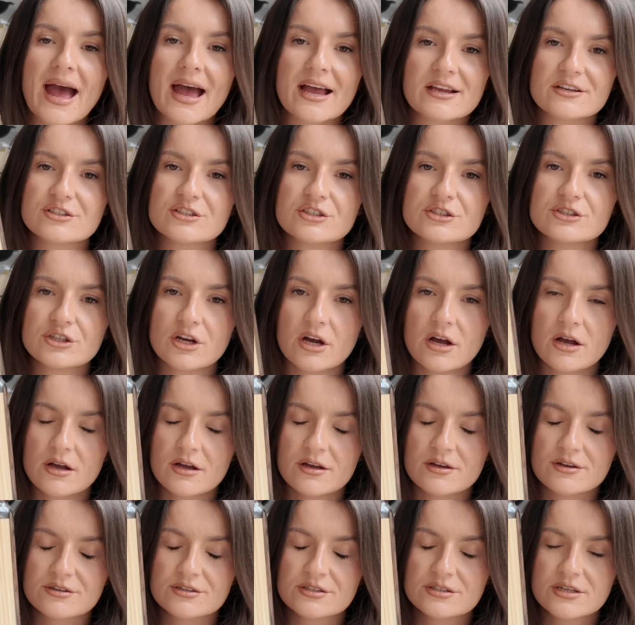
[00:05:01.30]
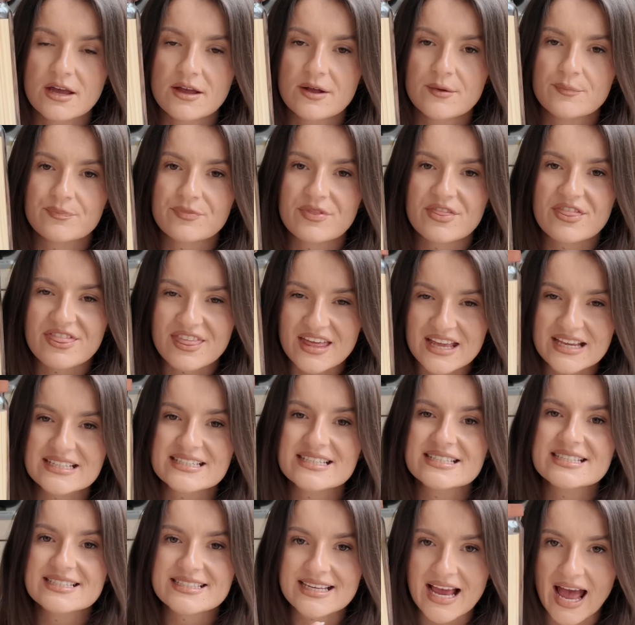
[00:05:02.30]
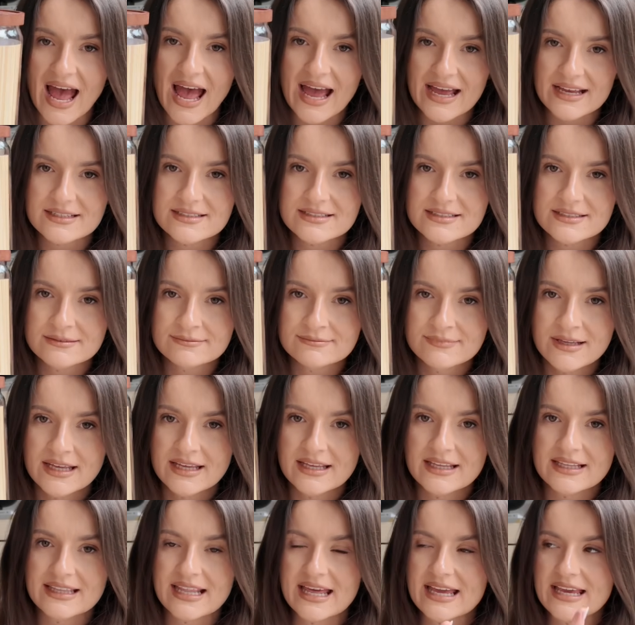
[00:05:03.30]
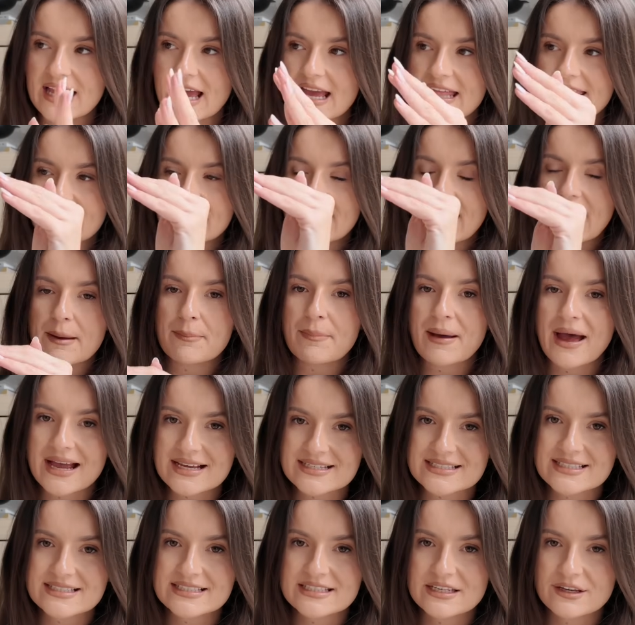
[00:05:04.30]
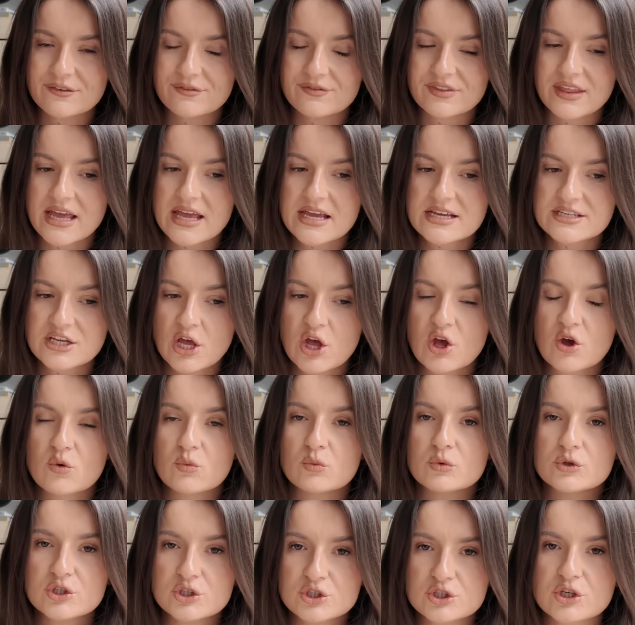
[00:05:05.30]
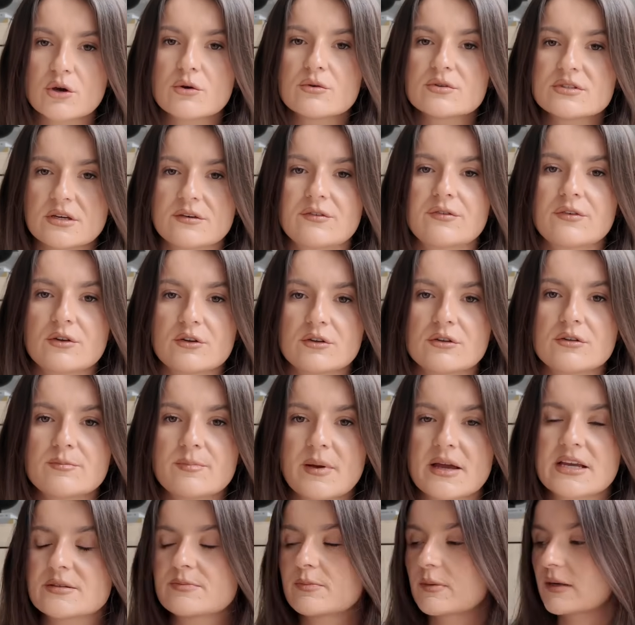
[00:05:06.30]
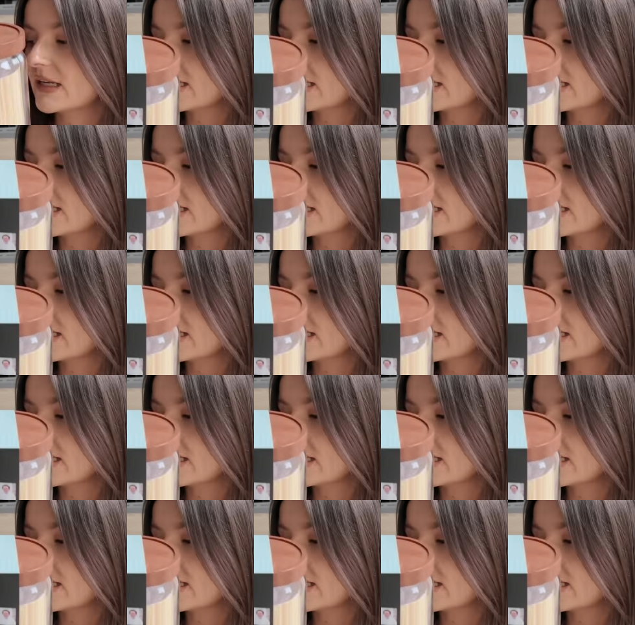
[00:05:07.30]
pasta jars this size. Like, the capacity of this was so difficult, best